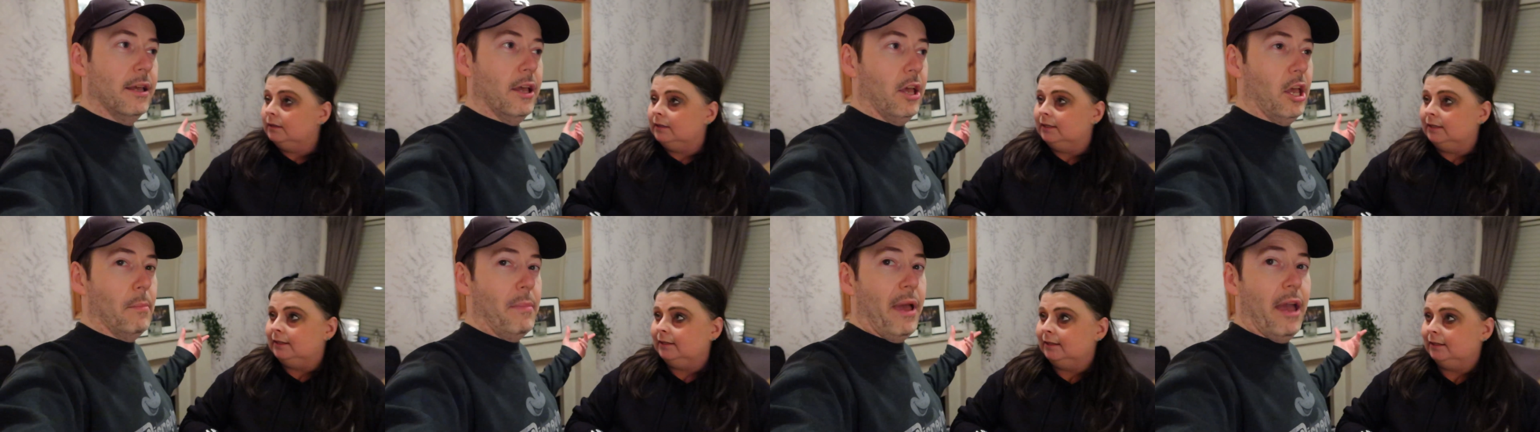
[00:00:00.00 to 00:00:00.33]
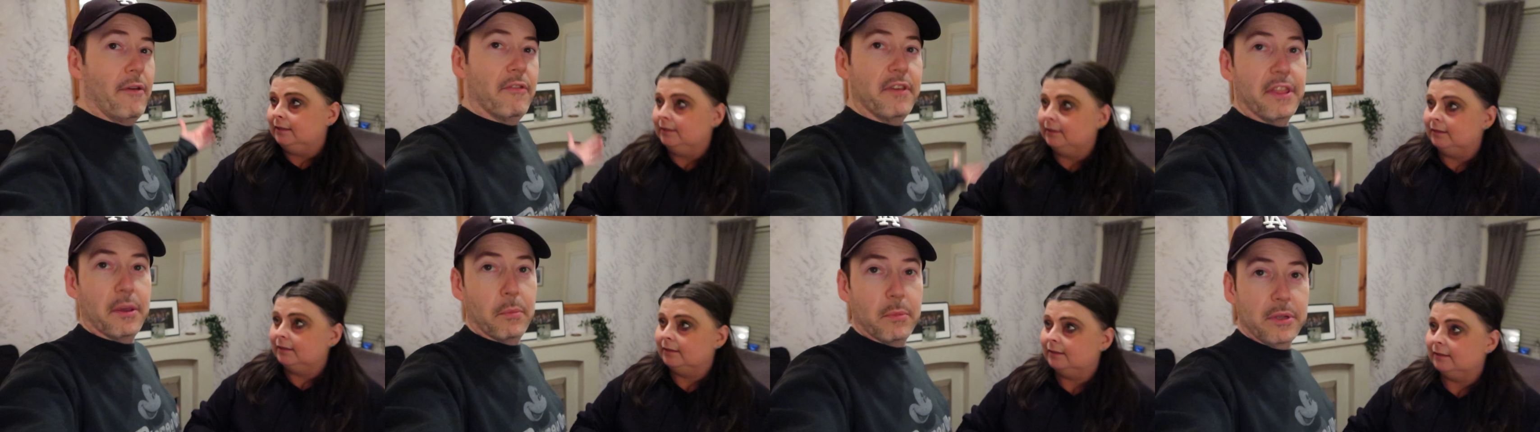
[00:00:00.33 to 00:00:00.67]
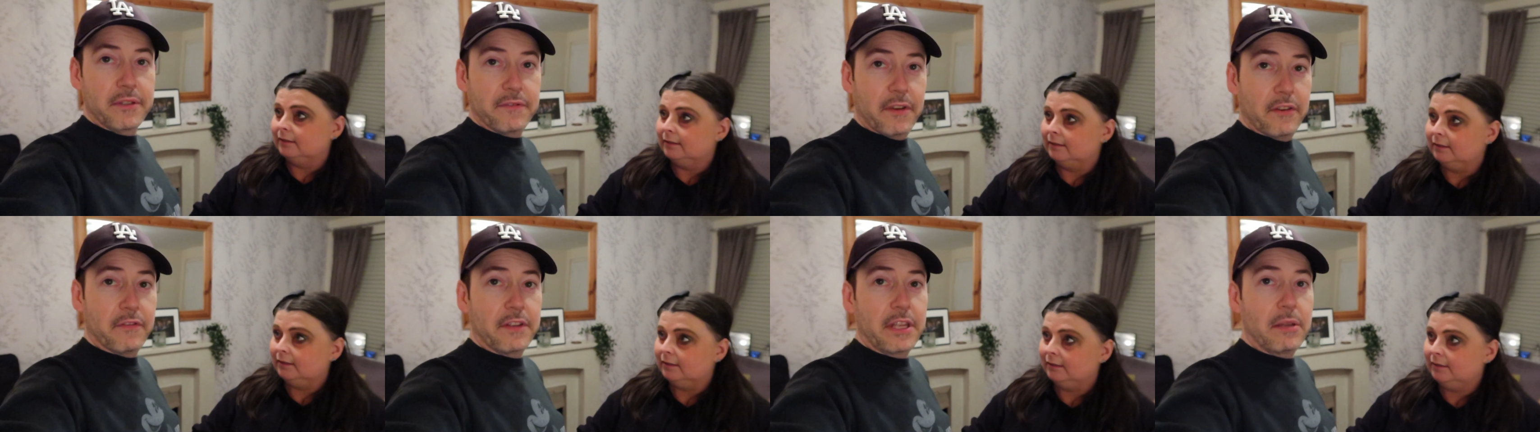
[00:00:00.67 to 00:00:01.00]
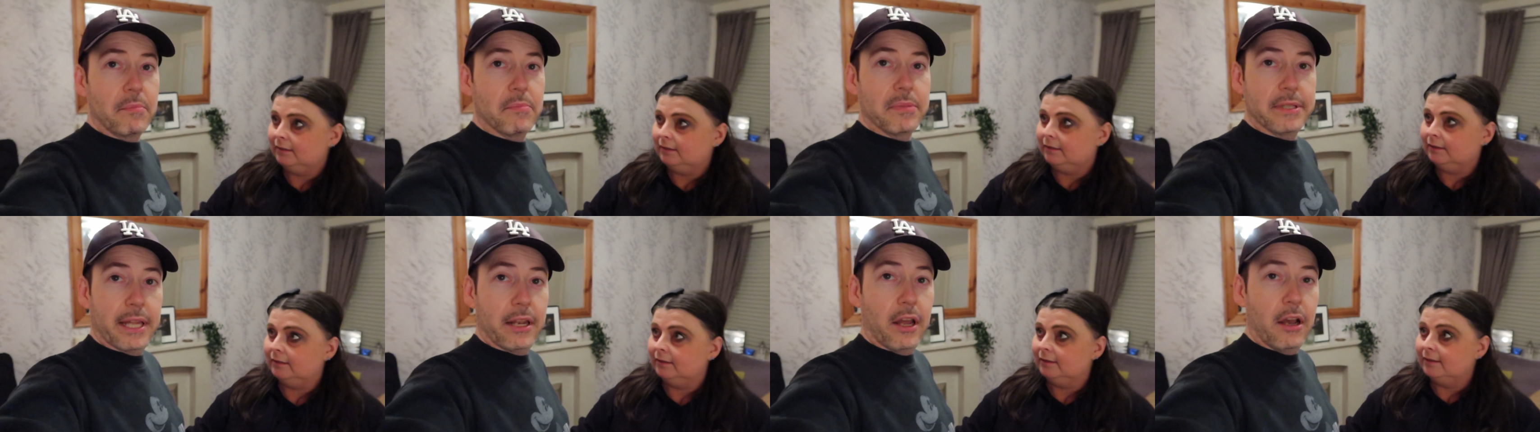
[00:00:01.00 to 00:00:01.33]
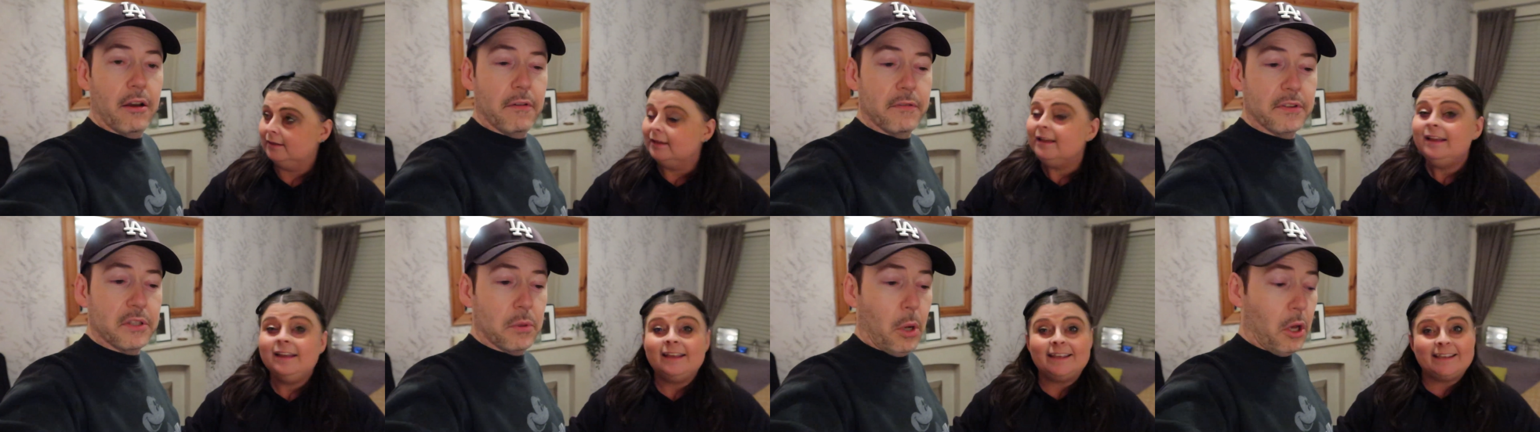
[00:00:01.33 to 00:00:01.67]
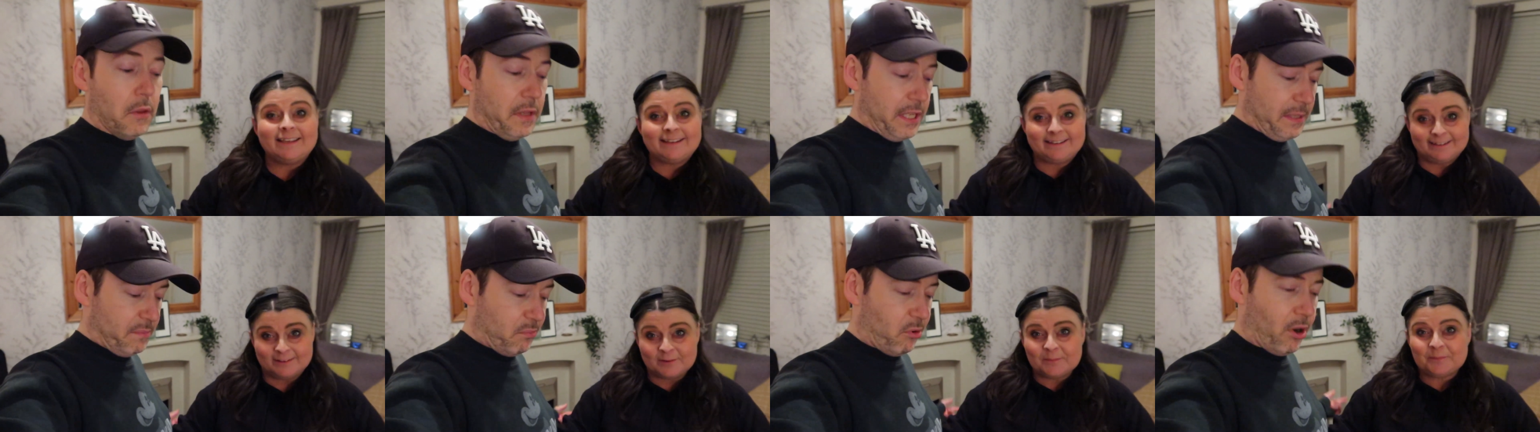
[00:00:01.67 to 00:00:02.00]
Speaker 1: um, everything was 15% off so
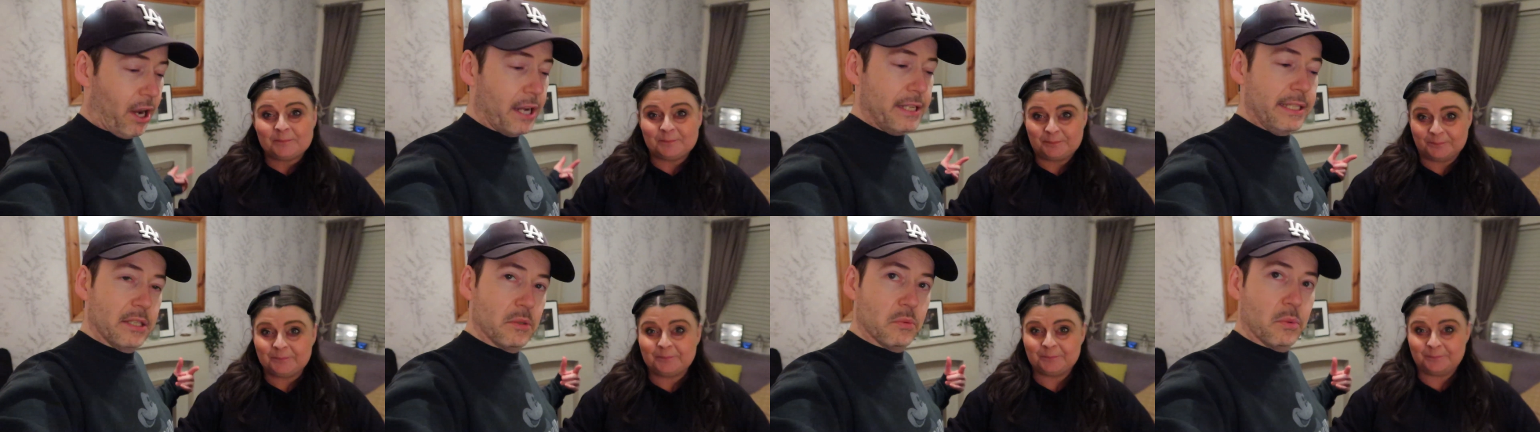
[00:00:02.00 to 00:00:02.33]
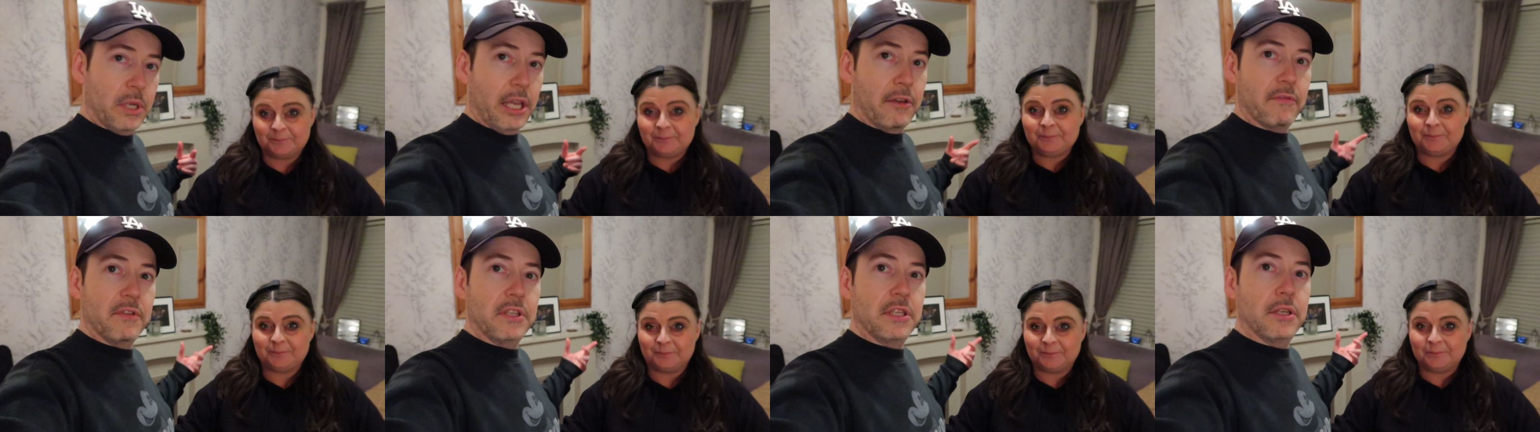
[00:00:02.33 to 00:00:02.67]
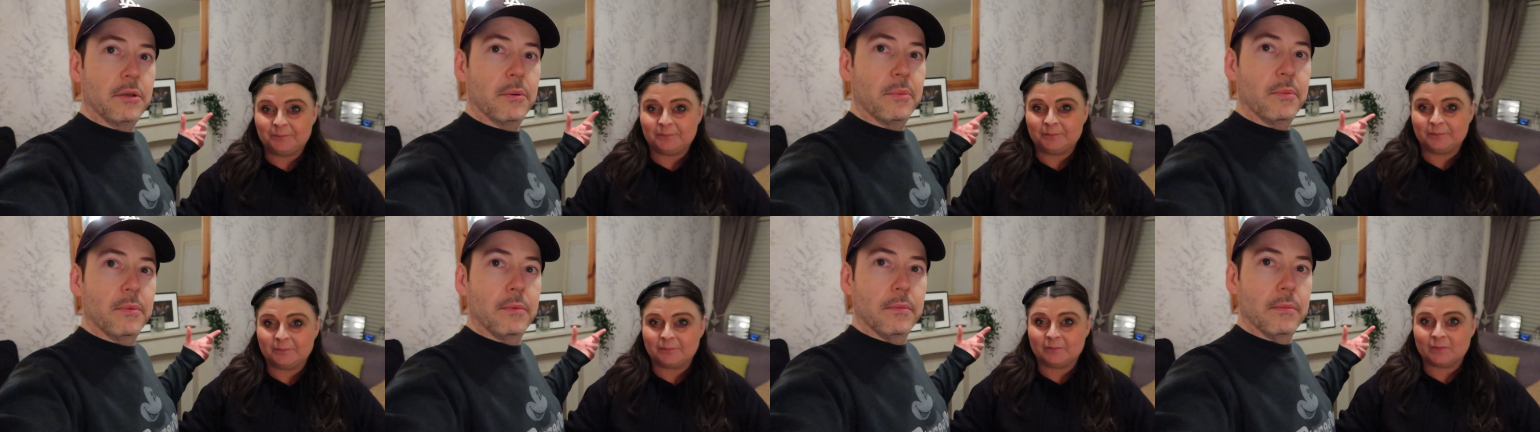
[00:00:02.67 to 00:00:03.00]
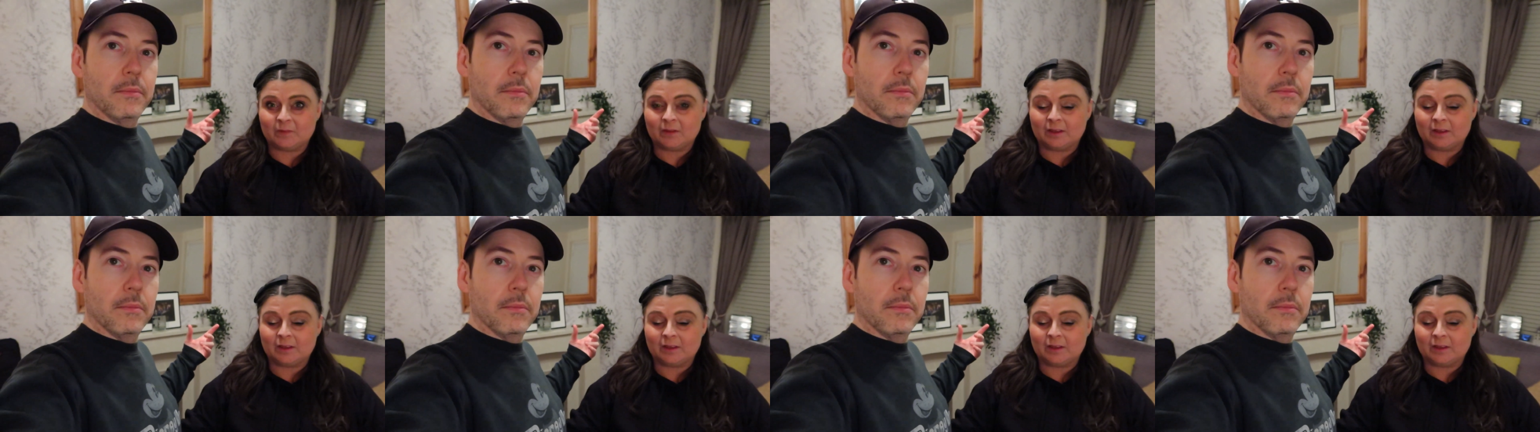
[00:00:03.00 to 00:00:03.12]
all these prices were giving you